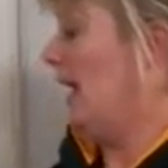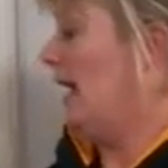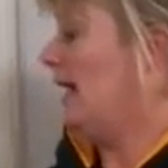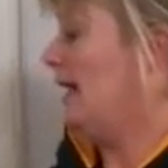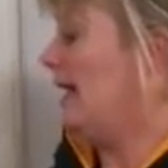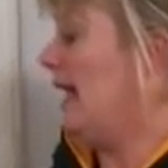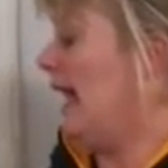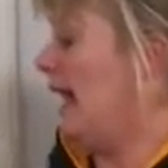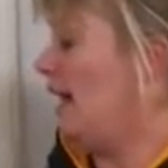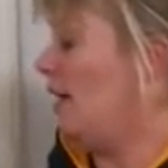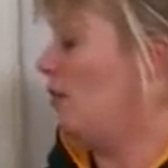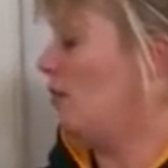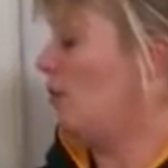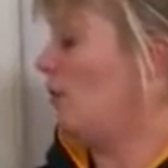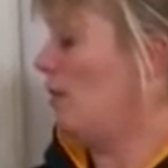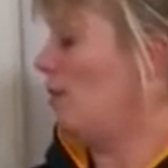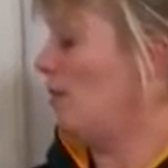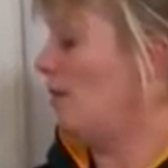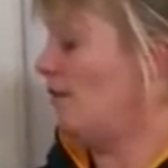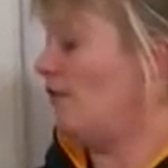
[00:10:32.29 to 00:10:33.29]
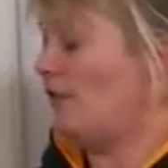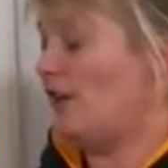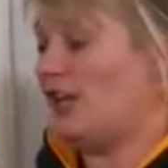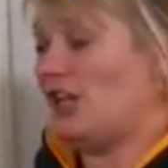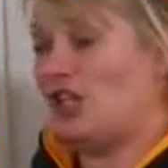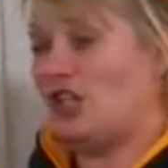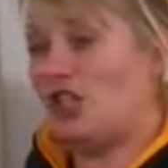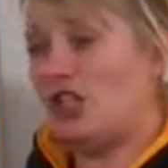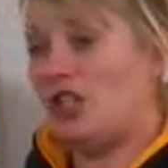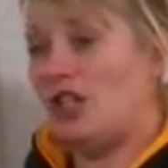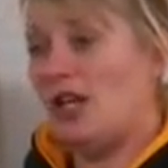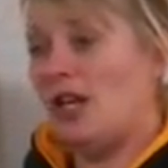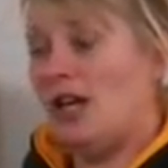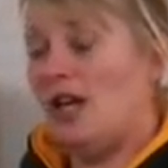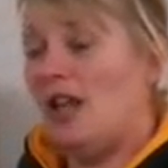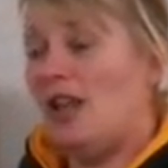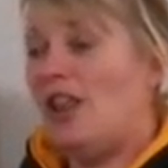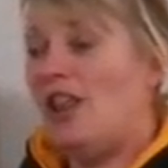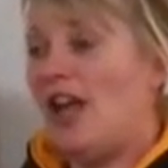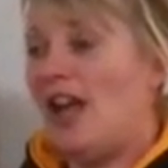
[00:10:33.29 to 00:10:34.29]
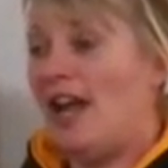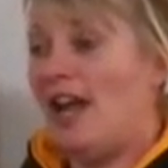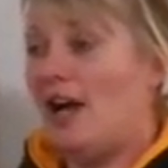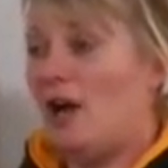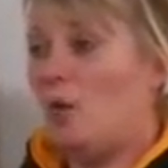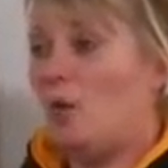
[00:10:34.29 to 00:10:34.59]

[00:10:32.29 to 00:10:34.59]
Now, when we finished there,